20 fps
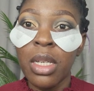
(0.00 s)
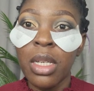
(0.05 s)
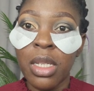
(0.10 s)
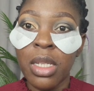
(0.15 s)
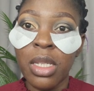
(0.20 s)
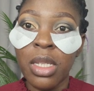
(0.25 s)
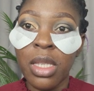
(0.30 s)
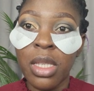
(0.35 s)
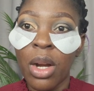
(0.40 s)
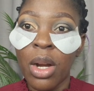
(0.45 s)

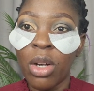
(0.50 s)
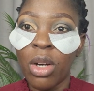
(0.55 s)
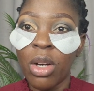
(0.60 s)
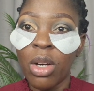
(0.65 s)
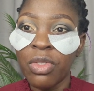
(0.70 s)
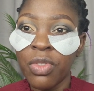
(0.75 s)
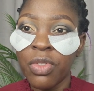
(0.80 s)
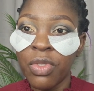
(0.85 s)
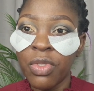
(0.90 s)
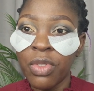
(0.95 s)
instead
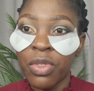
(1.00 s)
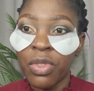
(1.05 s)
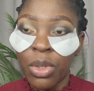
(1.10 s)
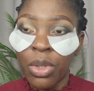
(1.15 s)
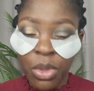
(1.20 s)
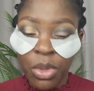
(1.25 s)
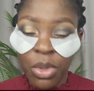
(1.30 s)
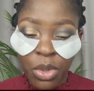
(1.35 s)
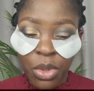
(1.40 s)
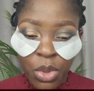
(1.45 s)
of, you
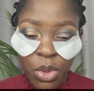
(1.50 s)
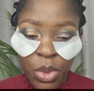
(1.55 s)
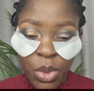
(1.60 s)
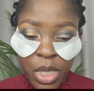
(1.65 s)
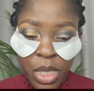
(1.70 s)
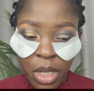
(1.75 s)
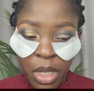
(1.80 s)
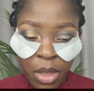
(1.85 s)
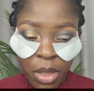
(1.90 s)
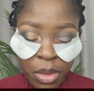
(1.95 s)
know,
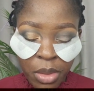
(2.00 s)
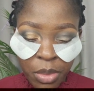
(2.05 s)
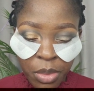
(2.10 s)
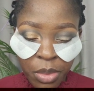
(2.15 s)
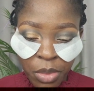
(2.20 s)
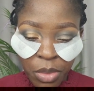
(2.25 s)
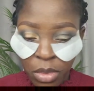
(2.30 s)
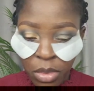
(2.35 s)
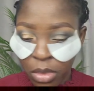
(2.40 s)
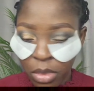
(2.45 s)
using
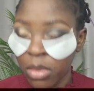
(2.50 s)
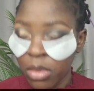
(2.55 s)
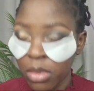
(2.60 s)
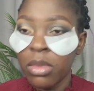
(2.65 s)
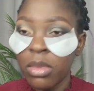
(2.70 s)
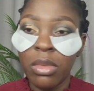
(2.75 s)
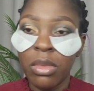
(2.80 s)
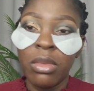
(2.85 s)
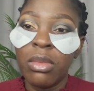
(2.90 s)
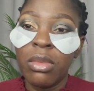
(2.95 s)

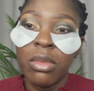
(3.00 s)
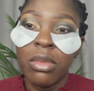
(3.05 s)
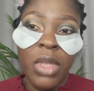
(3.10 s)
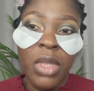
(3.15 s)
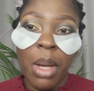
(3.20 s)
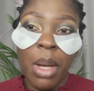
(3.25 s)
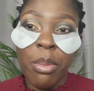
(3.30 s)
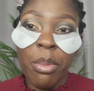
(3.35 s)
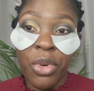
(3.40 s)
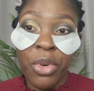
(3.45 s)

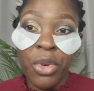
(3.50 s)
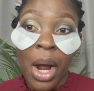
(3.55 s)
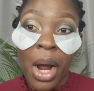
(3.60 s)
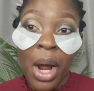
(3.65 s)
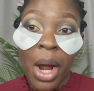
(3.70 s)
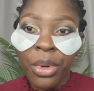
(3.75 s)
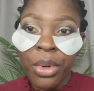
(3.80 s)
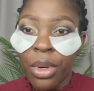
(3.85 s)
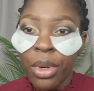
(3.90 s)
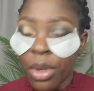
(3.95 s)

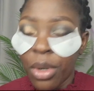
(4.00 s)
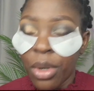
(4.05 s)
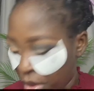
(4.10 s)
brown or